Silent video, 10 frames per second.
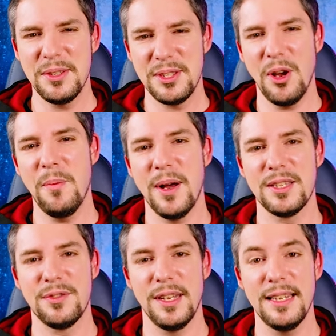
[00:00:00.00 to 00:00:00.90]
you so
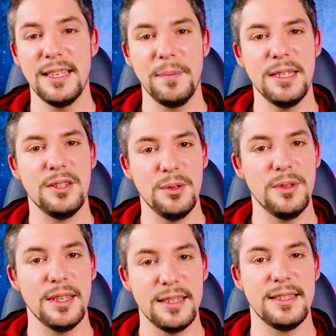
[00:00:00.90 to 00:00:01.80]
much for letting me do
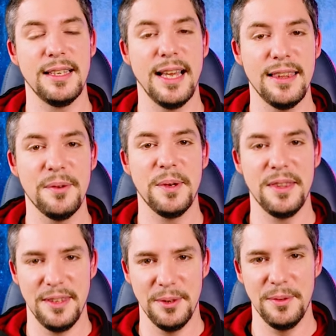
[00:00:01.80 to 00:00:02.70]
this together
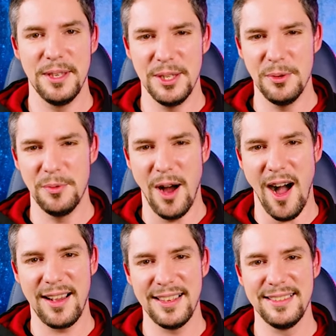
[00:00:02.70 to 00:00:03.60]
with you. You
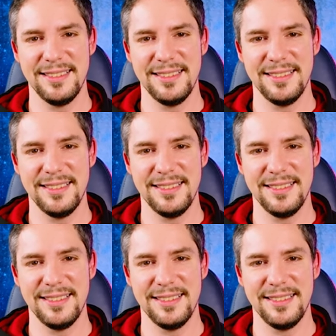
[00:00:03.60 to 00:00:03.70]
rock.